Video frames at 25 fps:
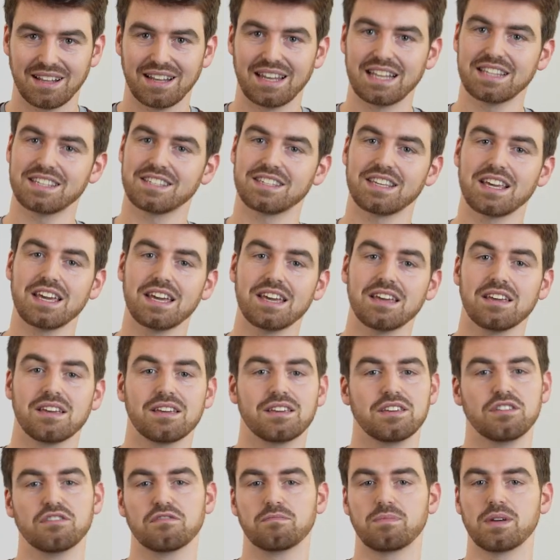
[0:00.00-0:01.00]
Let's say
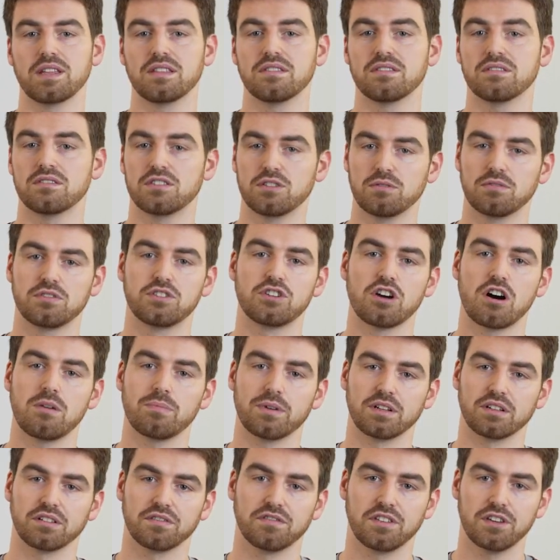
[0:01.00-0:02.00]
you've been to a job
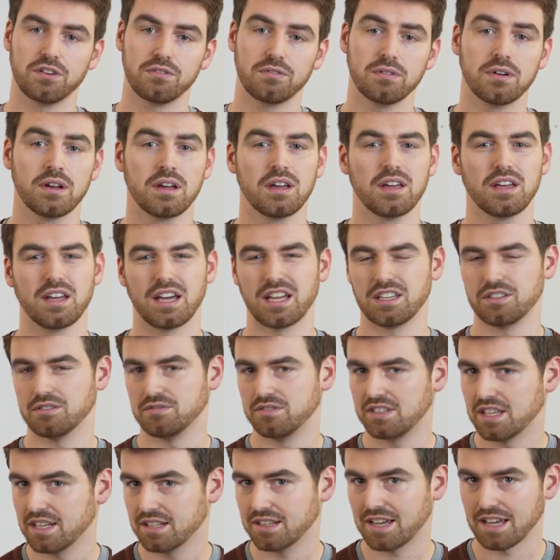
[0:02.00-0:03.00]
interview and you
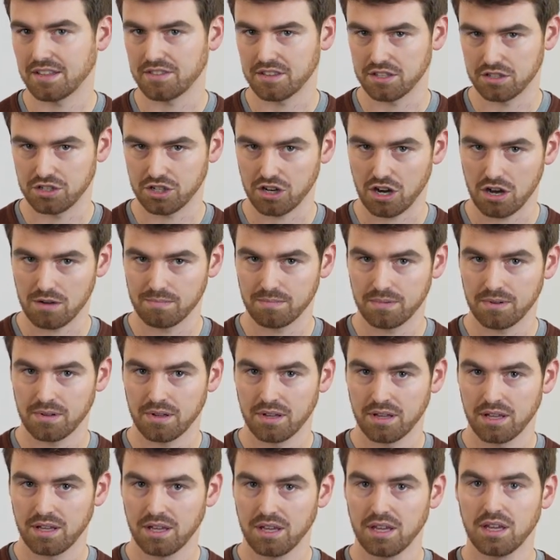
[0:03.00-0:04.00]
didn't get the job.
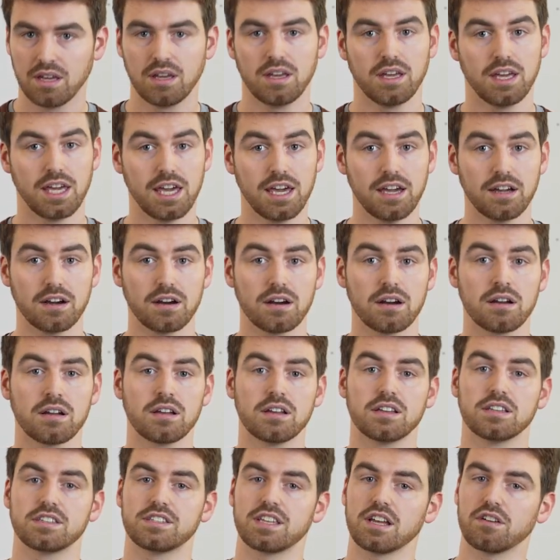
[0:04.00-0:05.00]
Here,
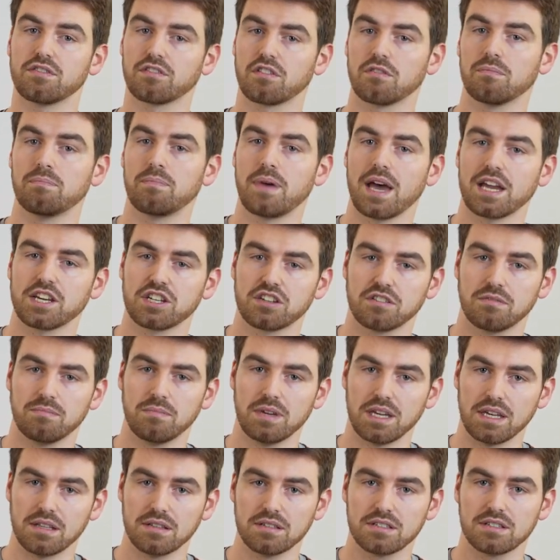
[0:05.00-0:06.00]
self-compassion
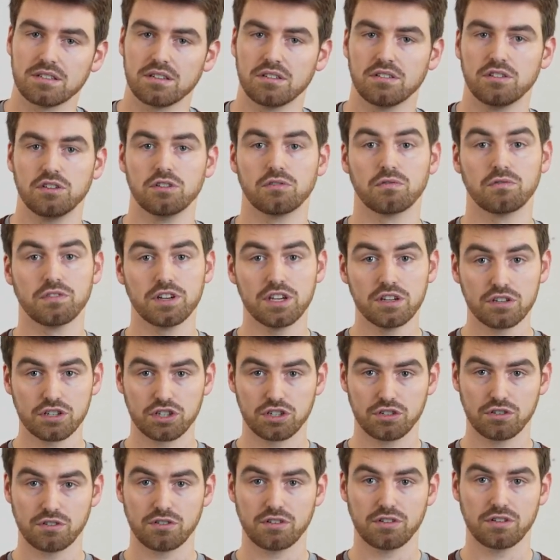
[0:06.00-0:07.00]
means you
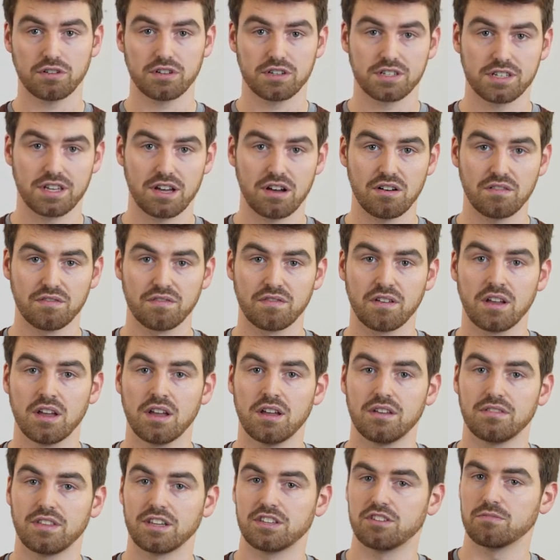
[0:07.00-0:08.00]
reassure yourself
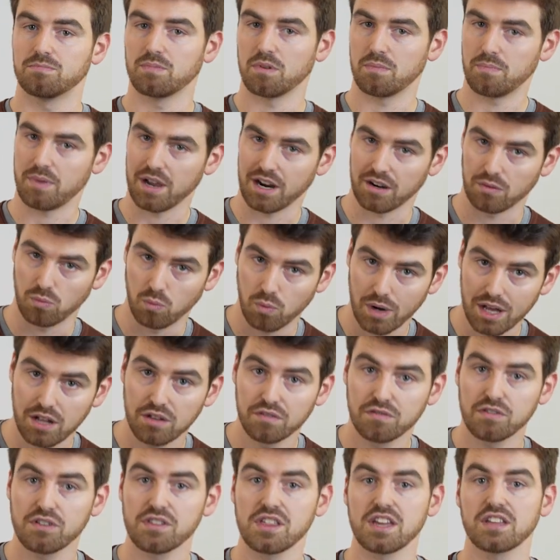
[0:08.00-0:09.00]
that you prepared well
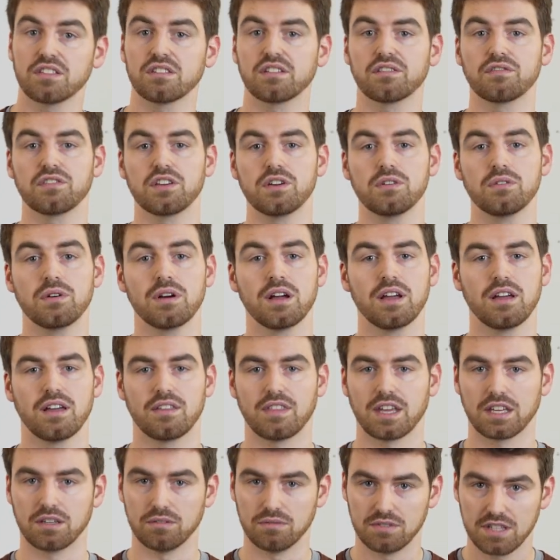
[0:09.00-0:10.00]
for the interview and
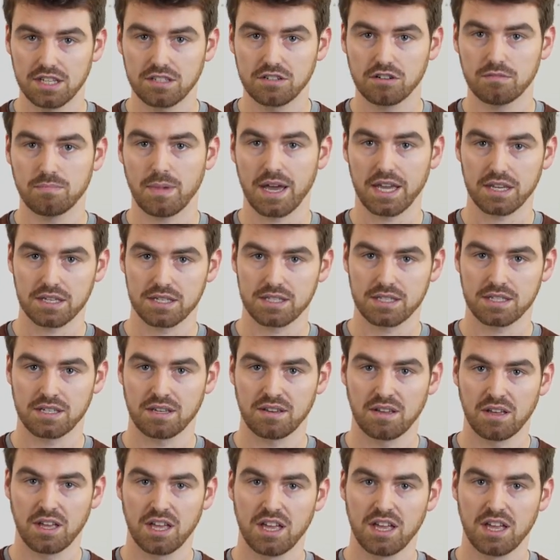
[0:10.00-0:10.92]
that you did your best.